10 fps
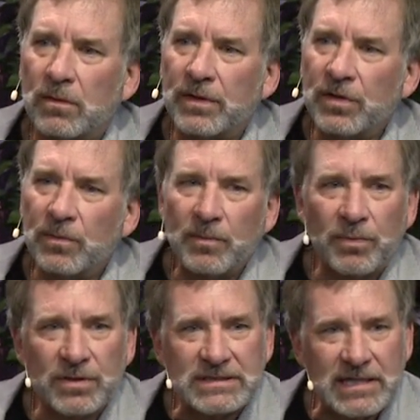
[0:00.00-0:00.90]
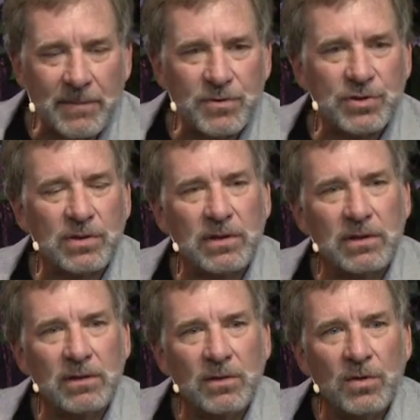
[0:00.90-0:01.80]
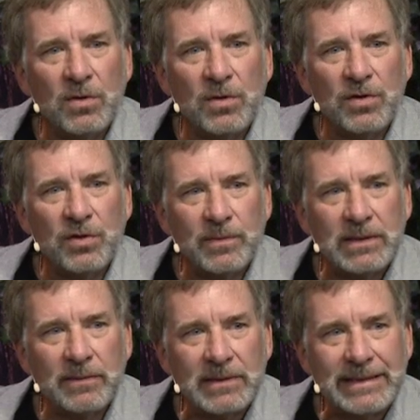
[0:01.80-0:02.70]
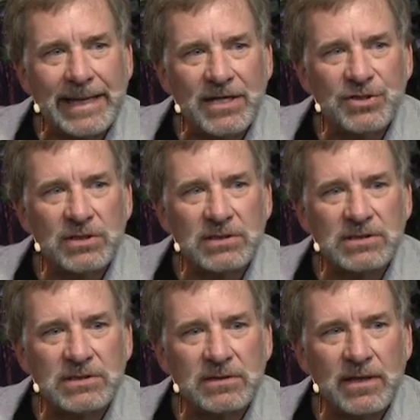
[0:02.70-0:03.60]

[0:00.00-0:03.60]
Human perception and human limitations